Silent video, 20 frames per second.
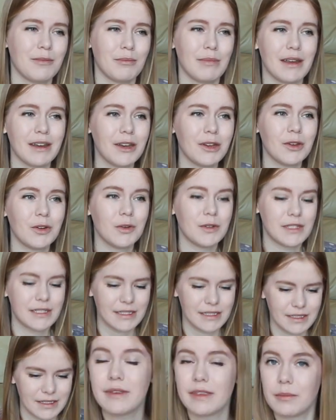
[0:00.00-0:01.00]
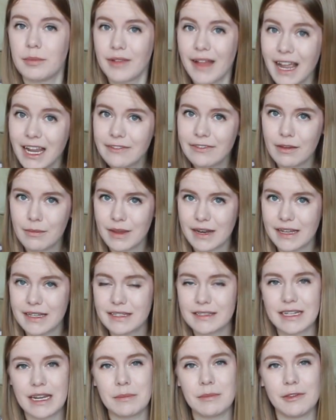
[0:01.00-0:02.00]
My dudes. It was a black
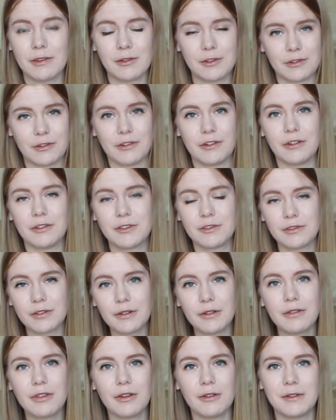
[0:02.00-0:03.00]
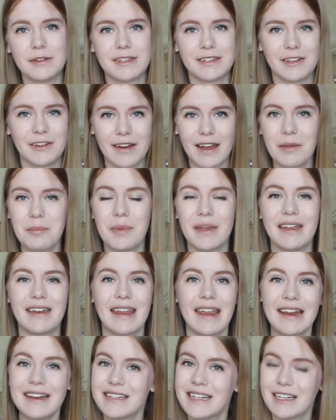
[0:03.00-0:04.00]
feminist named Sojourner Truth who stood up in
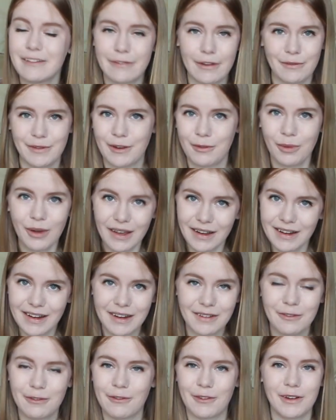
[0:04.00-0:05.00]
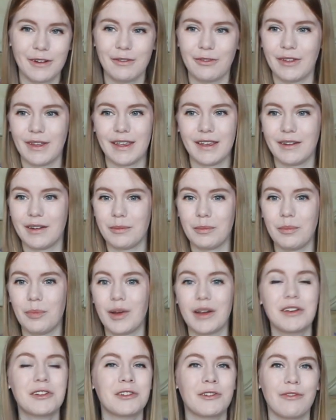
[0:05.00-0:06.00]
1851 in front of, like, a
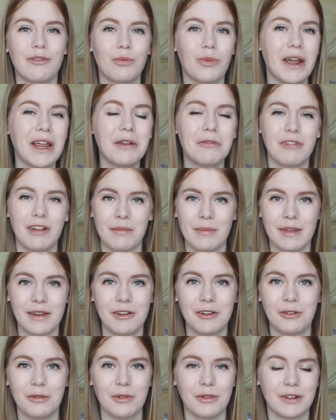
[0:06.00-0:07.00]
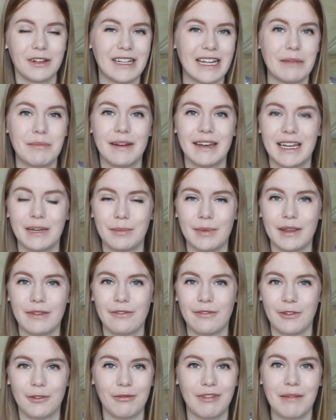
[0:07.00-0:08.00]
bunch of white women who were claiming to be
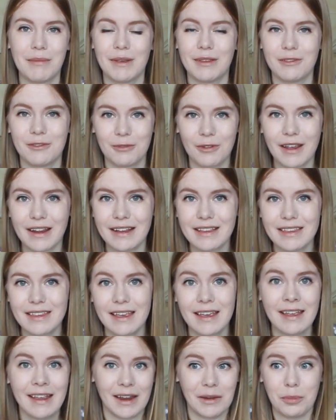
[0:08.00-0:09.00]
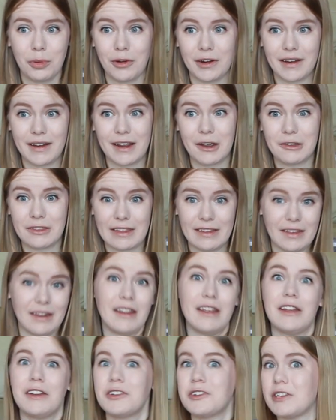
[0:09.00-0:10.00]
for women's rights and pointed out that
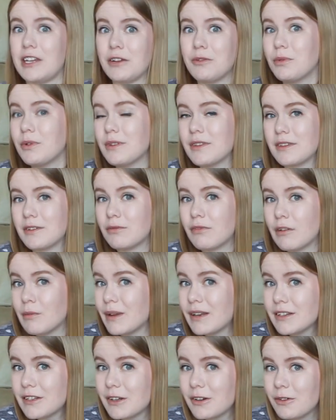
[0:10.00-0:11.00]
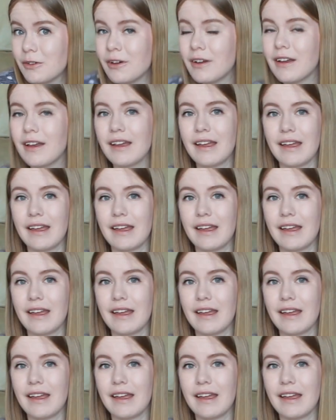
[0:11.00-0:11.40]
she was a woman too,